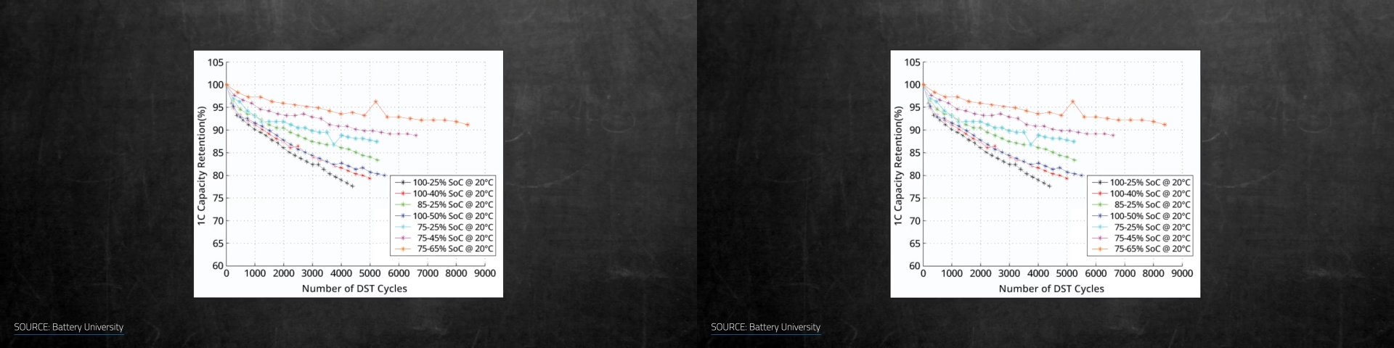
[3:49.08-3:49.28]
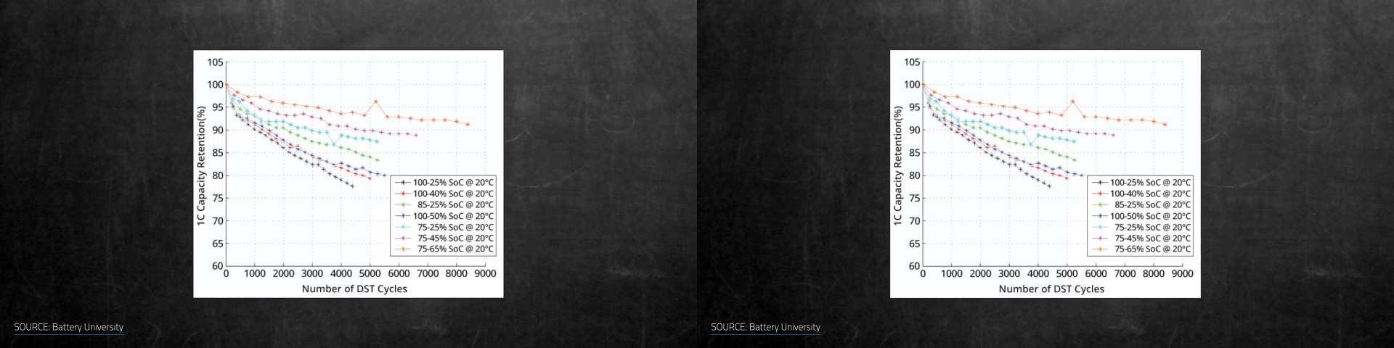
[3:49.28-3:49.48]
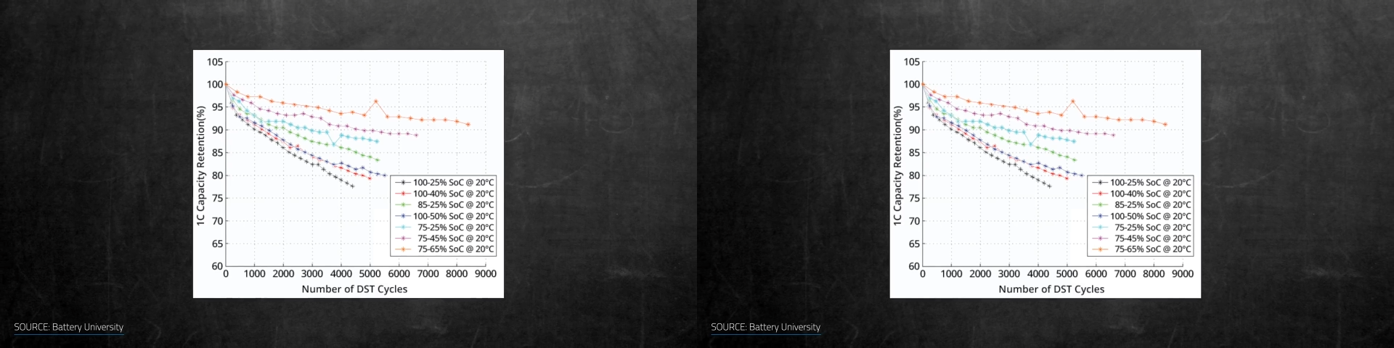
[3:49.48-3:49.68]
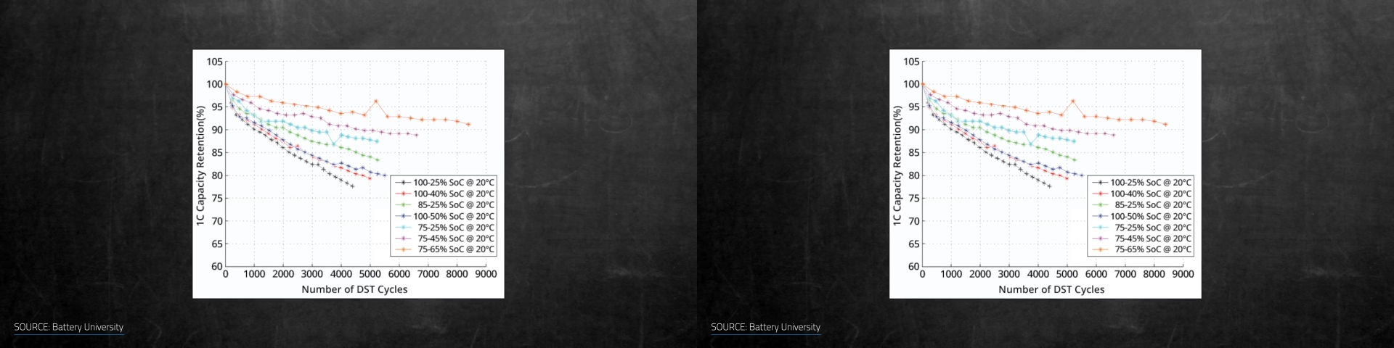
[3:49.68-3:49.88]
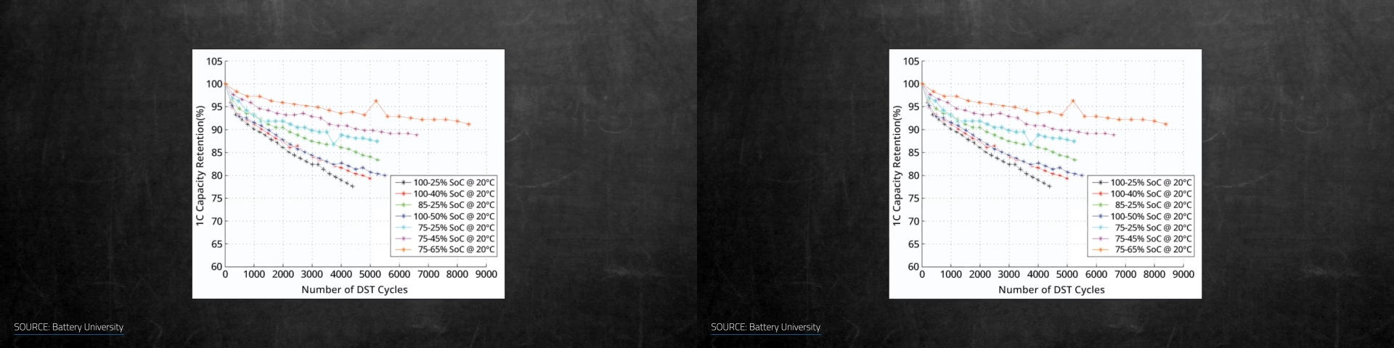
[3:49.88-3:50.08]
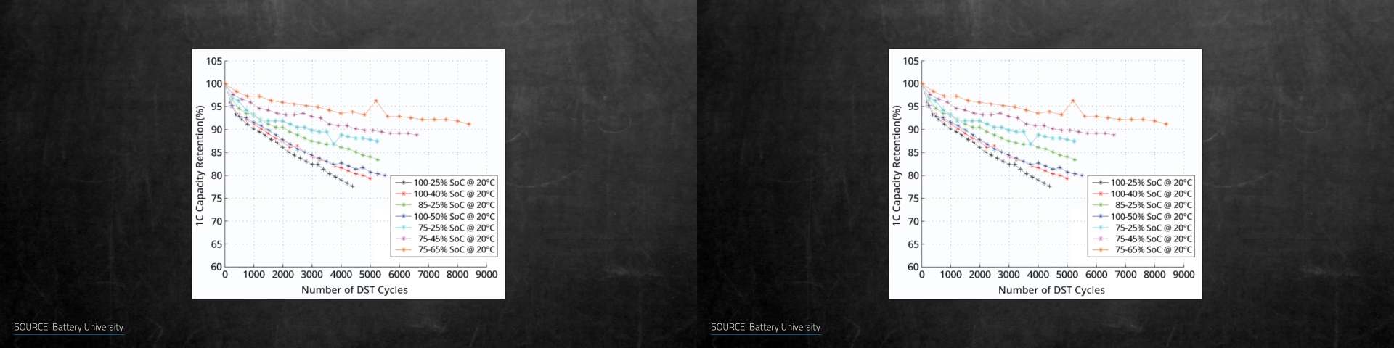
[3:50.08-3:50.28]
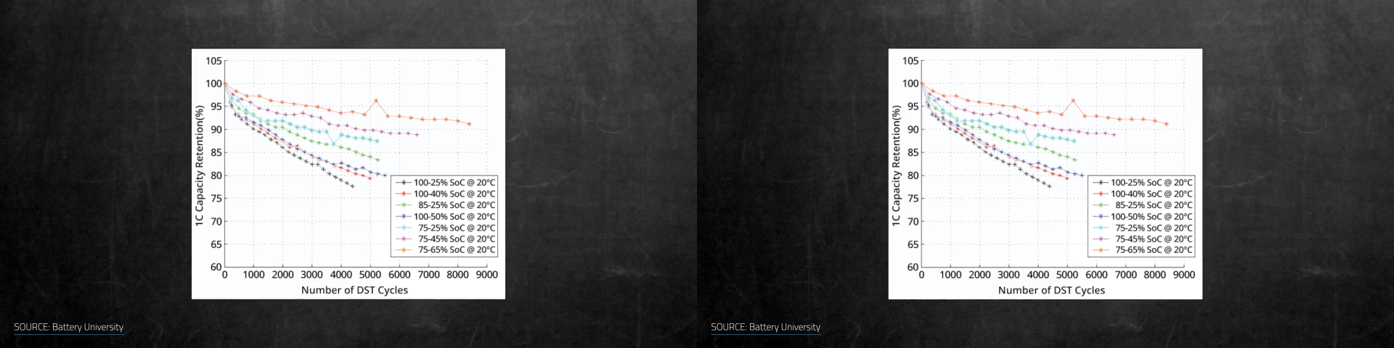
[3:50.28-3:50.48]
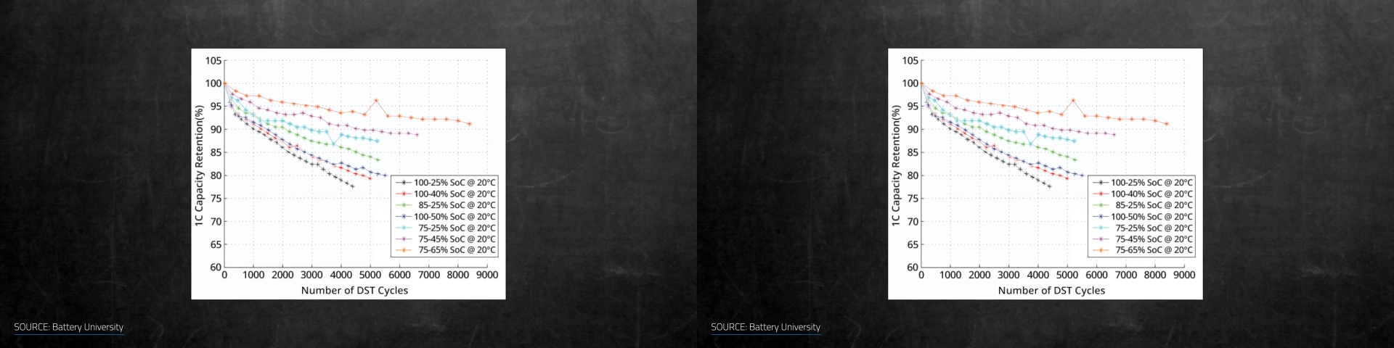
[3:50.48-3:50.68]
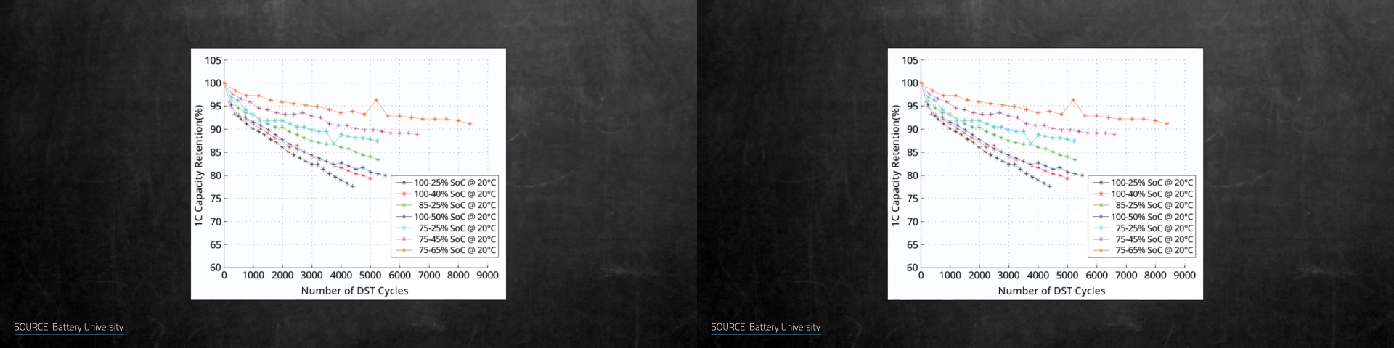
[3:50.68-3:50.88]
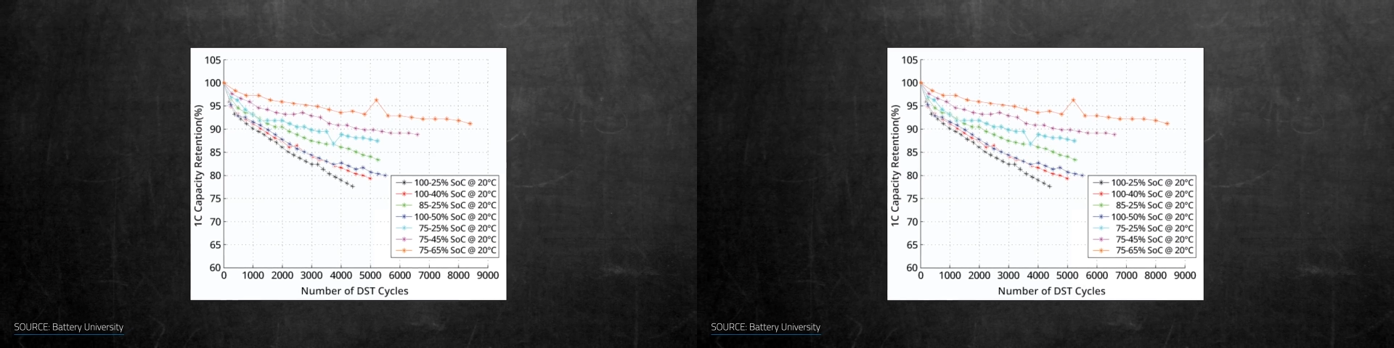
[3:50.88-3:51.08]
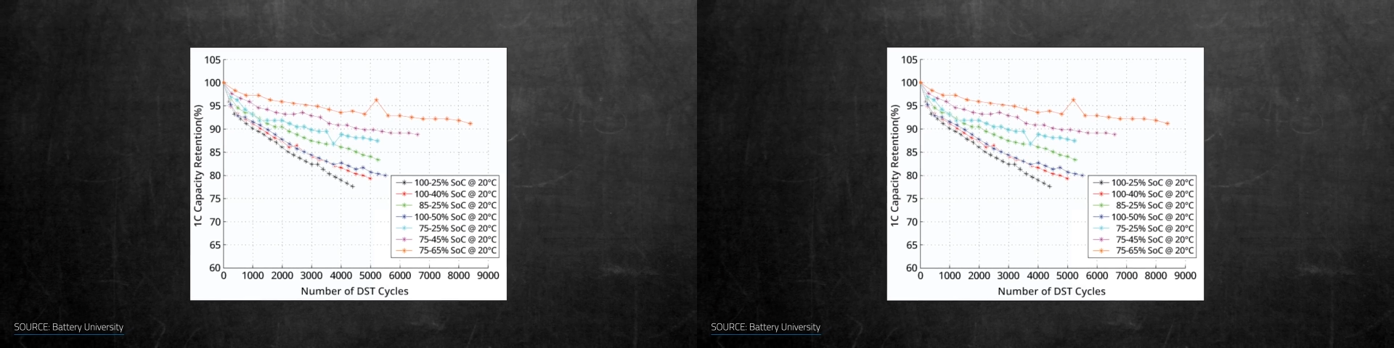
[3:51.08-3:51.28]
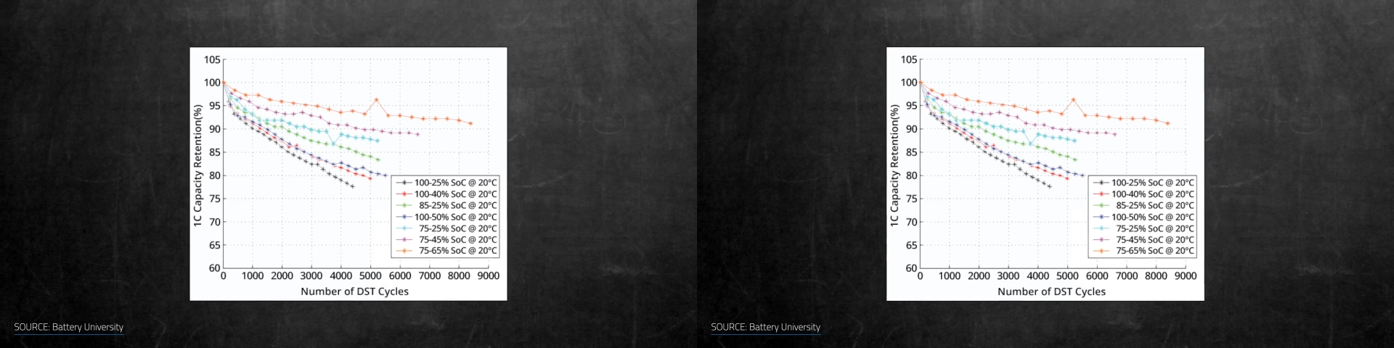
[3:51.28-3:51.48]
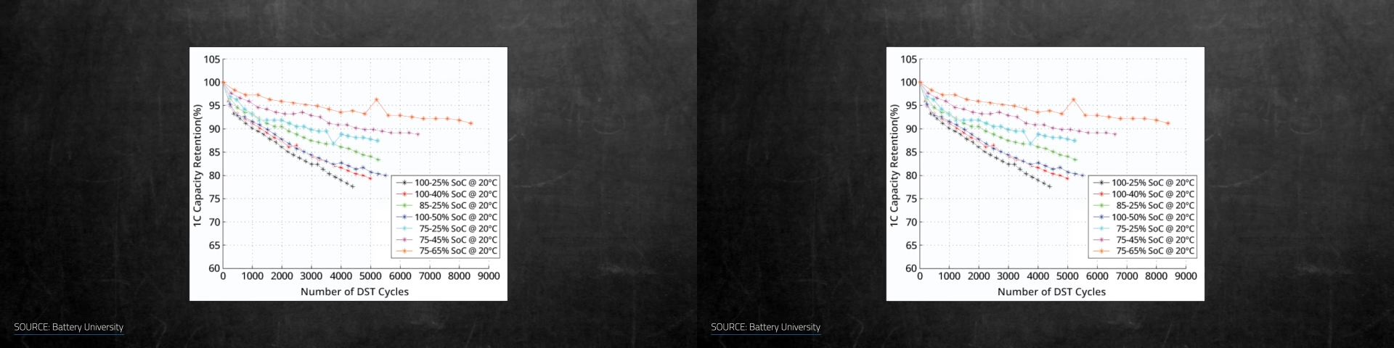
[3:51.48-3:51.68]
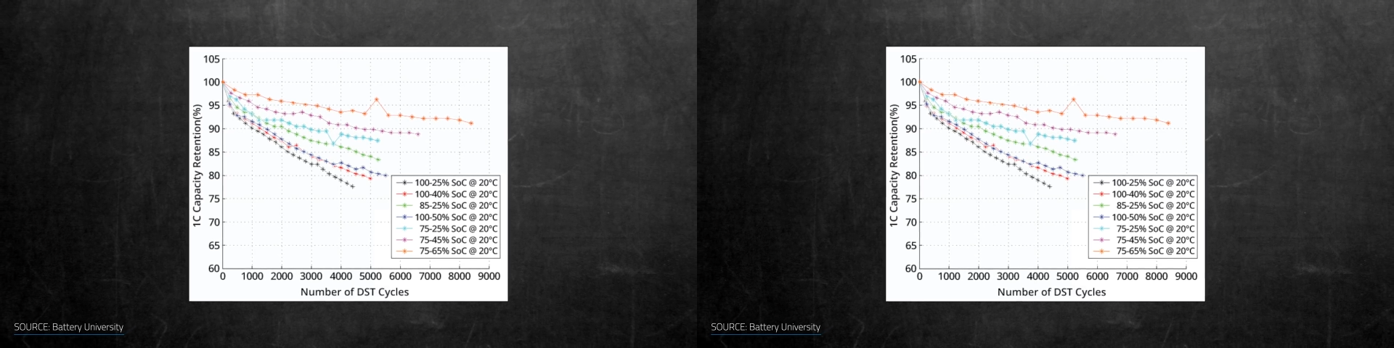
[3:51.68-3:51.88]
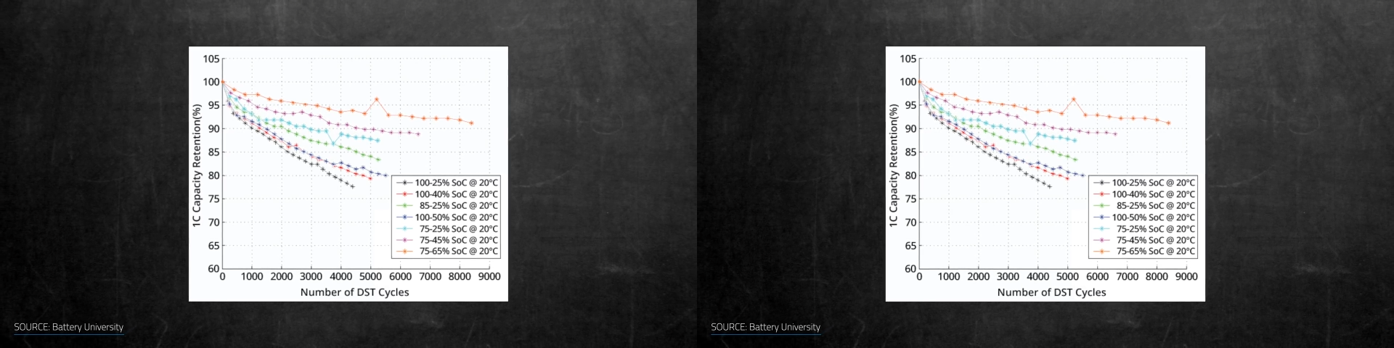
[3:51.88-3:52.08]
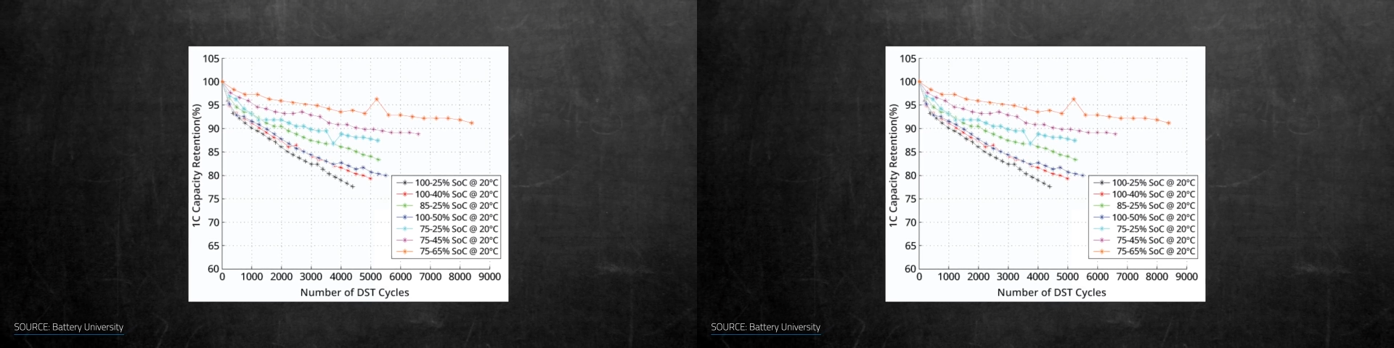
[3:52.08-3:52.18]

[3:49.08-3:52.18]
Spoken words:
No face is visible, so there are no lips to read.